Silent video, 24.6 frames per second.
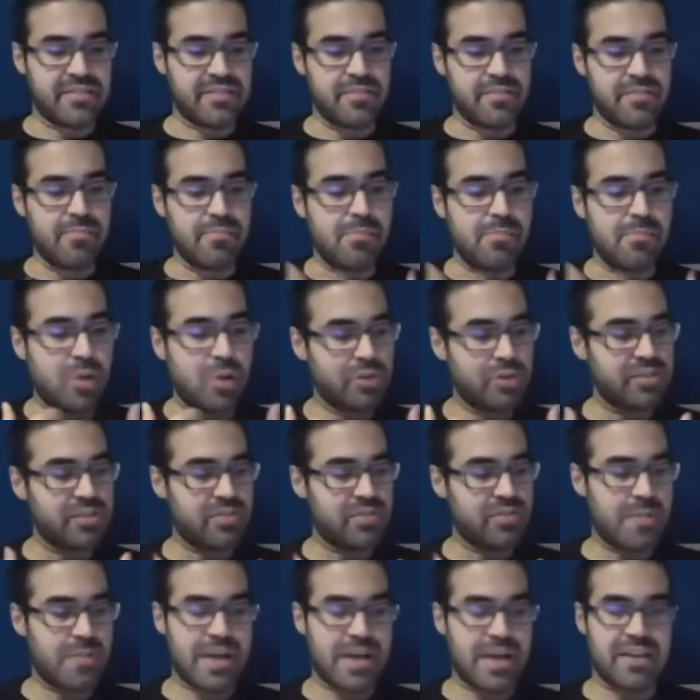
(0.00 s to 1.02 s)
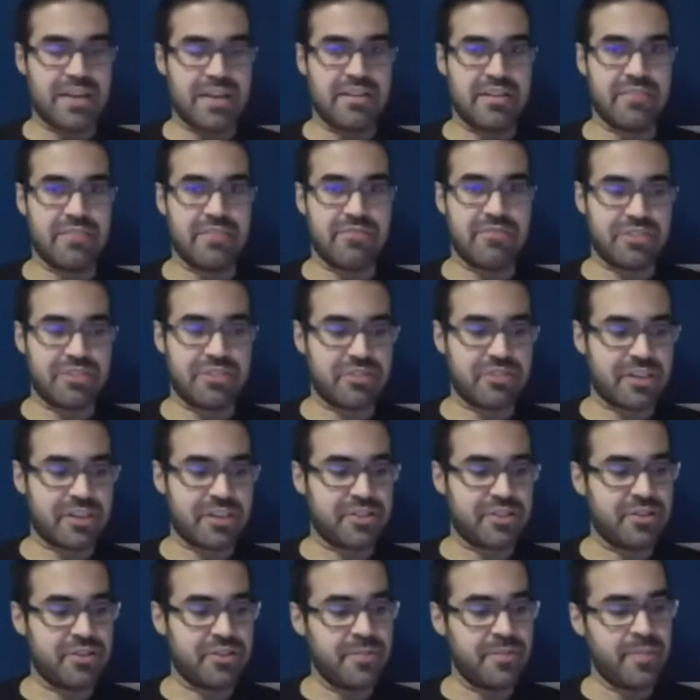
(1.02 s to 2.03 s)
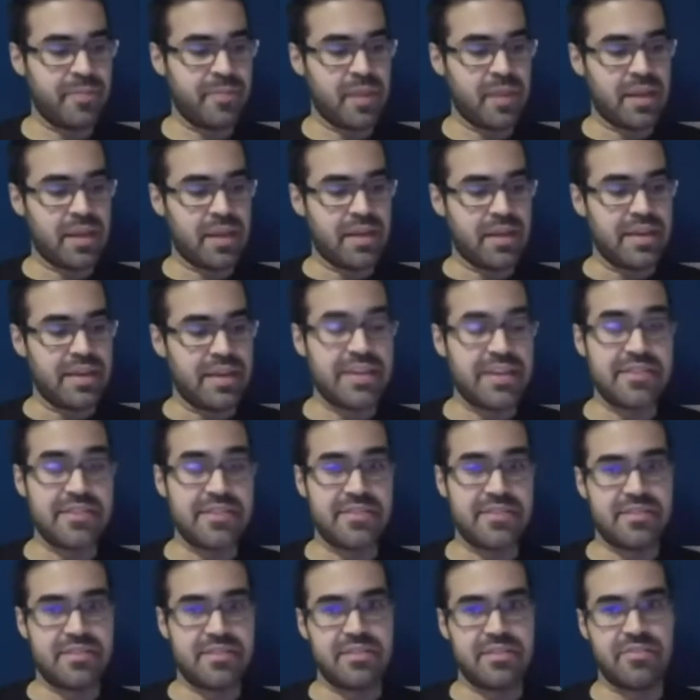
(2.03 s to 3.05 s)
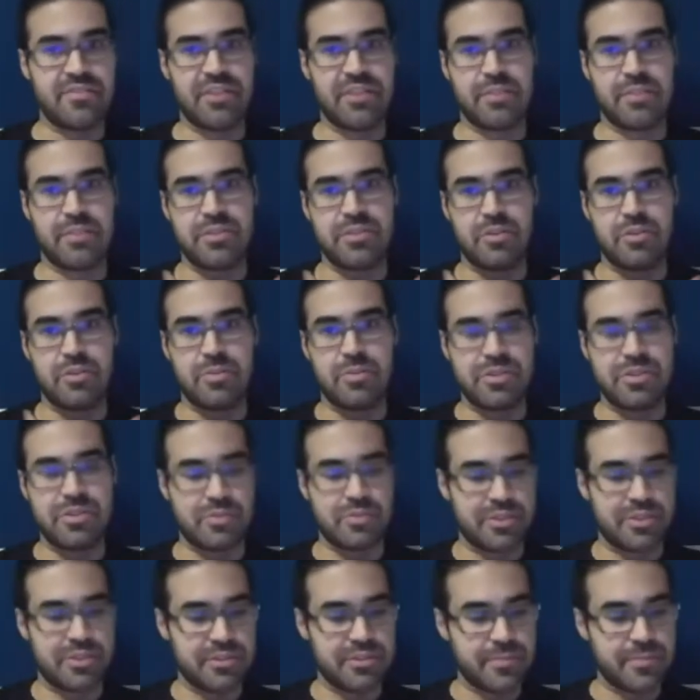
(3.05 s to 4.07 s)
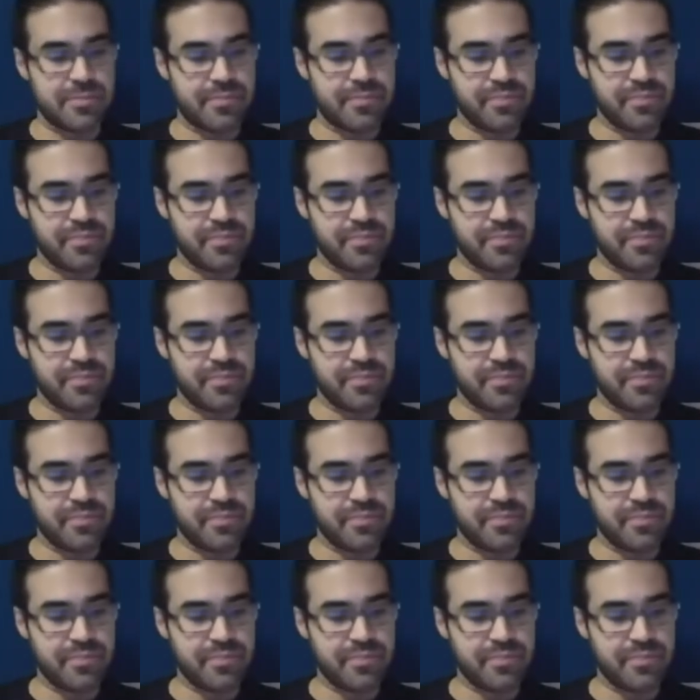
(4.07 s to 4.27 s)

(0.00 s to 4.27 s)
most of the backend infrastructure is developed in open source.